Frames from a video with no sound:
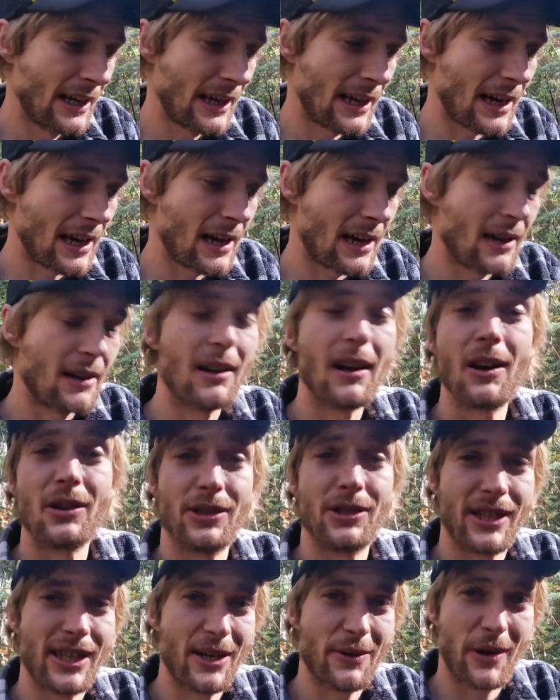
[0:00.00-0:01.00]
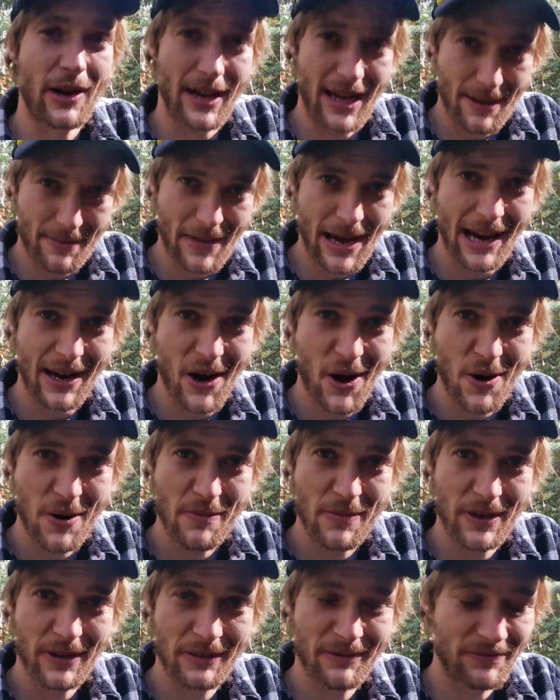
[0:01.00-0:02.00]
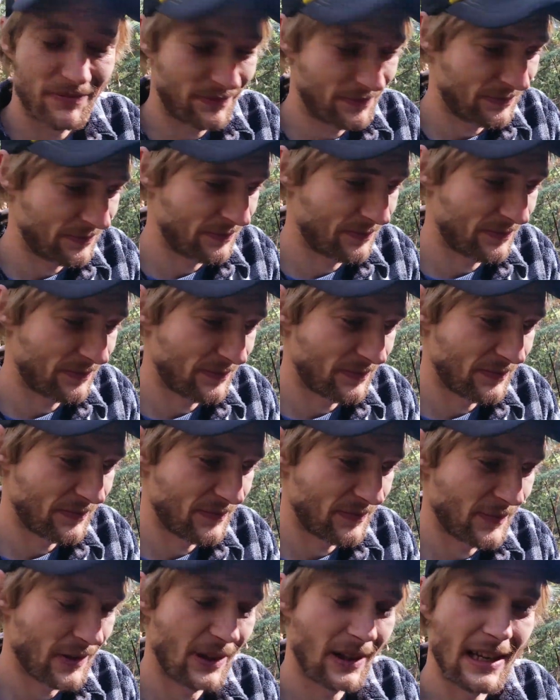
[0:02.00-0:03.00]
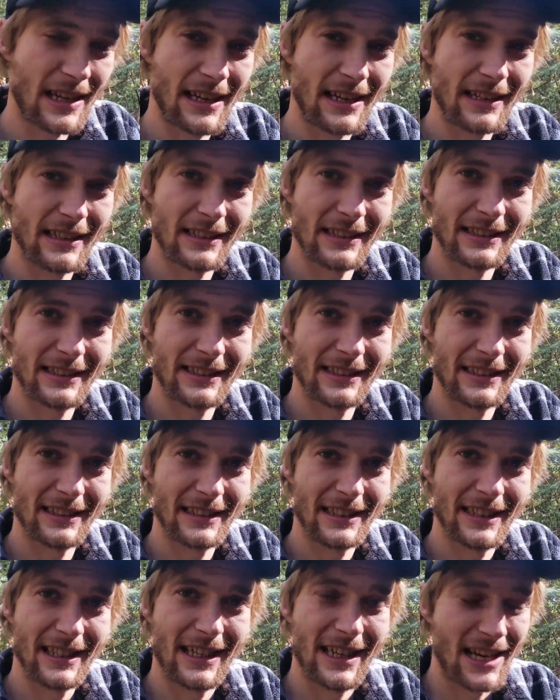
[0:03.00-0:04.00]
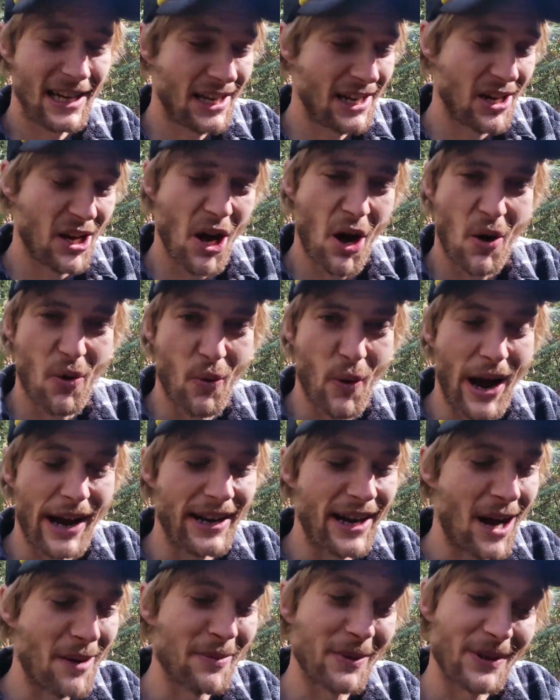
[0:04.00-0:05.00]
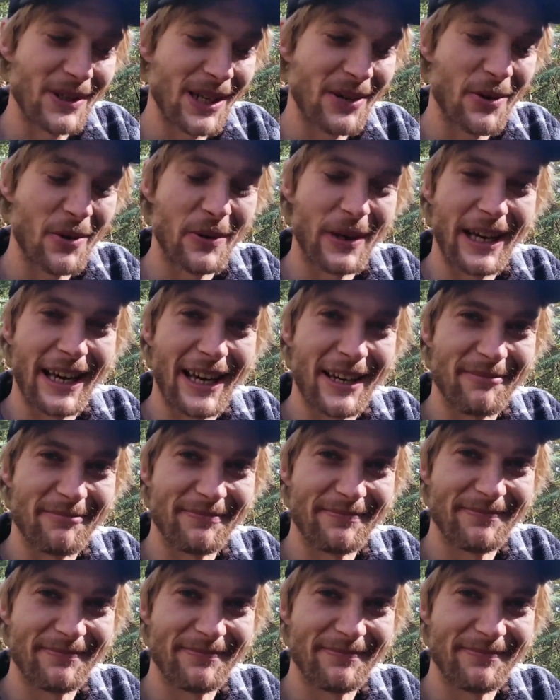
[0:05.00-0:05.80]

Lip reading: I'll see you when I get back home, and we'll weigh it up and see what we get.